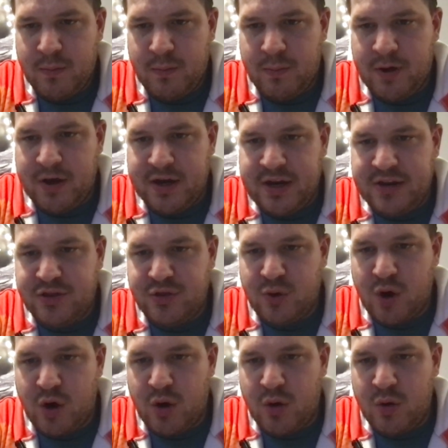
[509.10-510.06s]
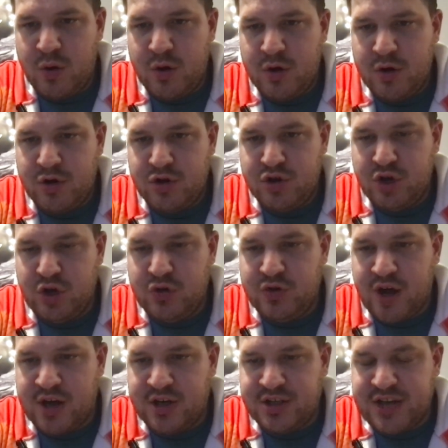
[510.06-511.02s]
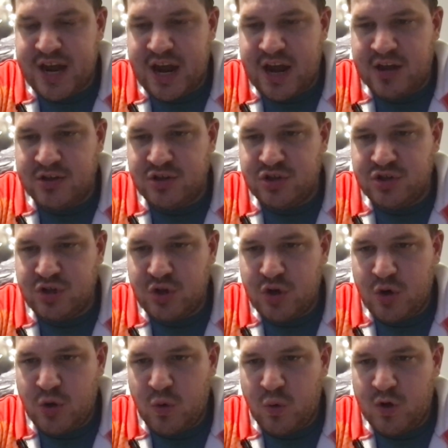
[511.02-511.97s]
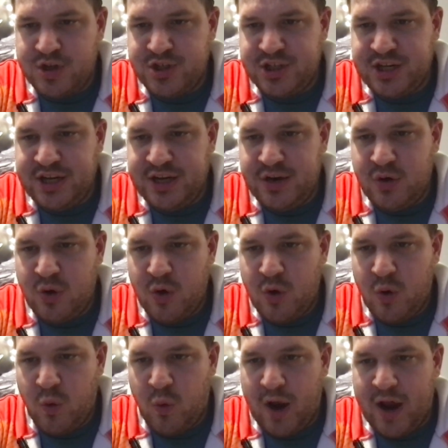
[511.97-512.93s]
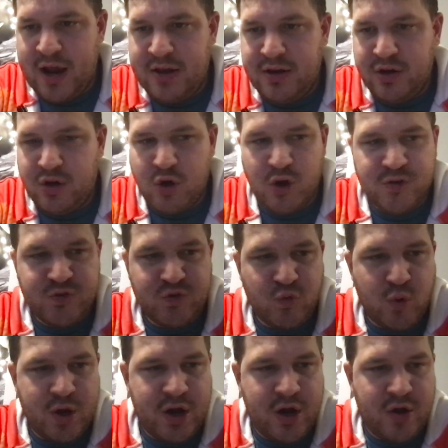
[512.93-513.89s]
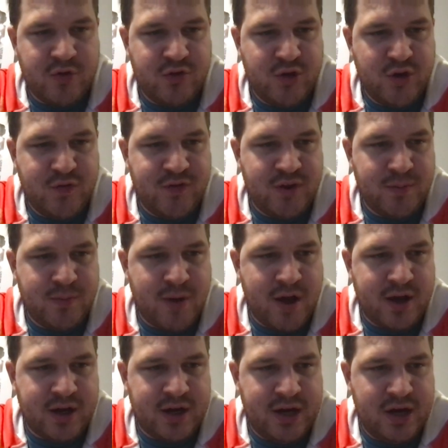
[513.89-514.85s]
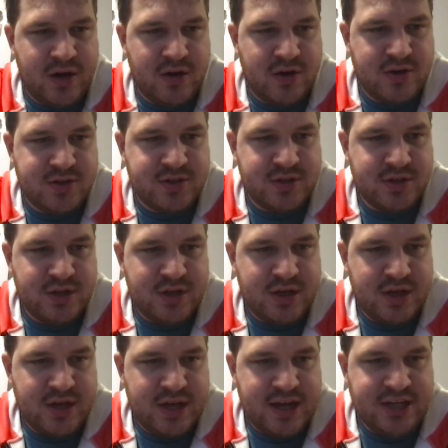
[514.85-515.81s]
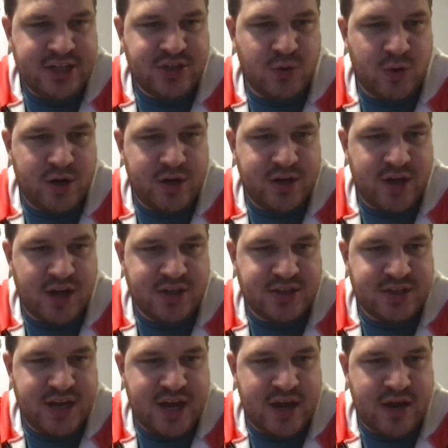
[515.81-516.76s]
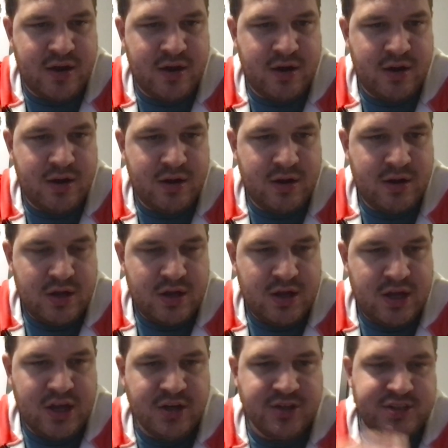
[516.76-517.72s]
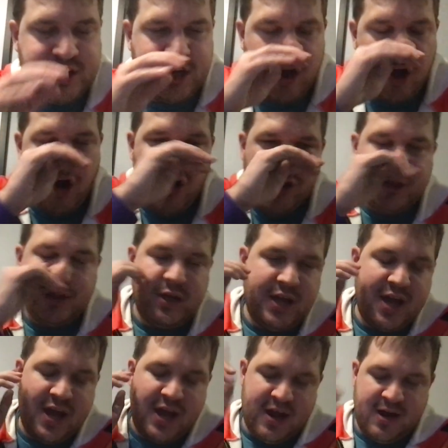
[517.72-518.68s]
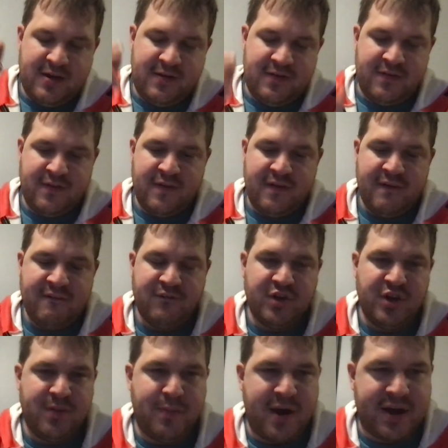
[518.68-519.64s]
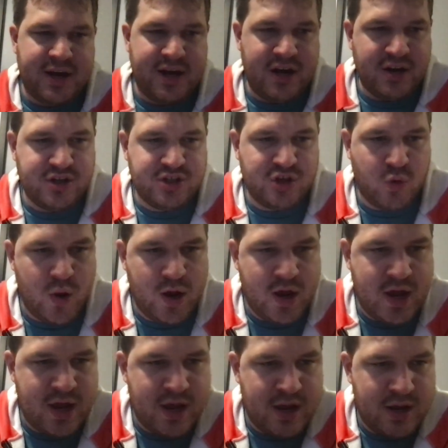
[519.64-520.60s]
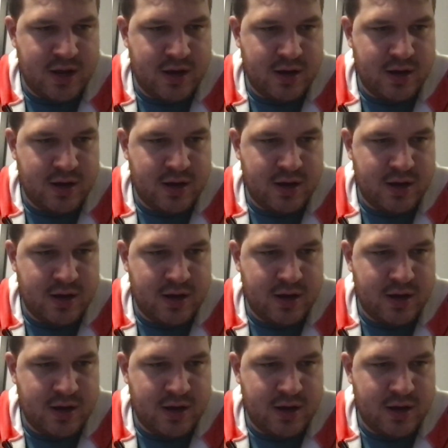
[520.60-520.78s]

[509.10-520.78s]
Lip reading: but did throw 2 touchdowns. Rashid Wright goes for 102 for the Buccaneers. He scored a touchdown. Here's the call at the end for the Buccaneers to win.